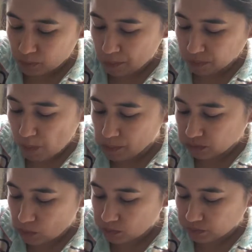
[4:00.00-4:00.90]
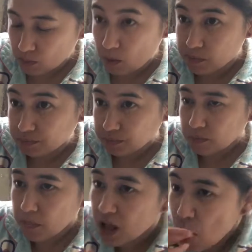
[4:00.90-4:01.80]
me to put the
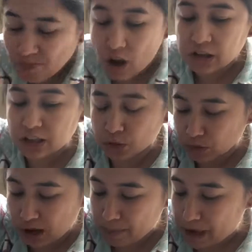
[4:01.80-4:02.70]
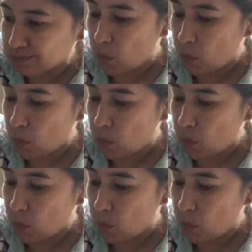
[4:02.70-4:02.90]
fashion there, okay?